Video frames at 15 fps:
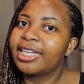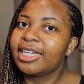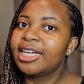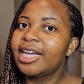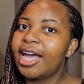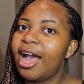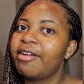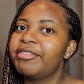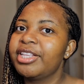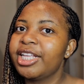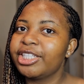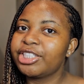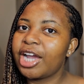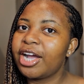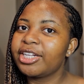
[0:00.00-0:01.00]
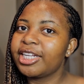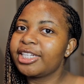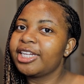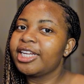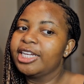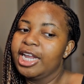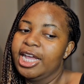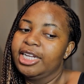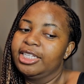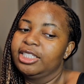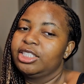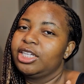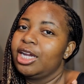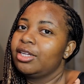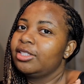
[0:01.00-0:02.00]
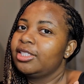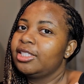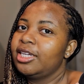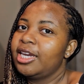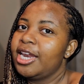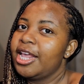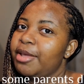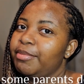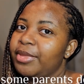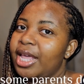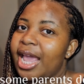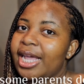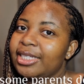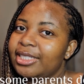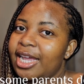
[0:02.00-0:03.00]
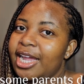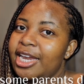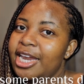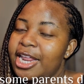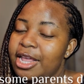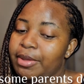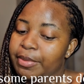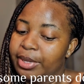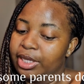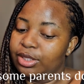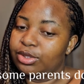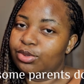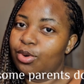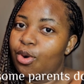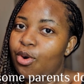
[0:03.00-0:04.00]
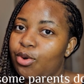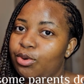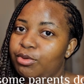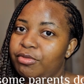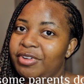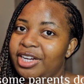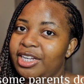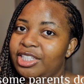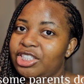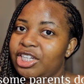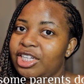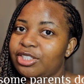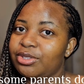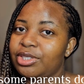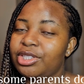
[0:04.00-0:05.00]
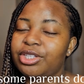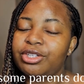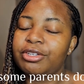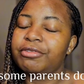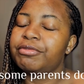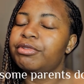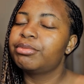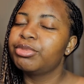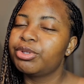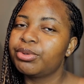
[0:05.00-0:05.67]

having a child and then the child's name, the entire name is all over the chest on the uniform.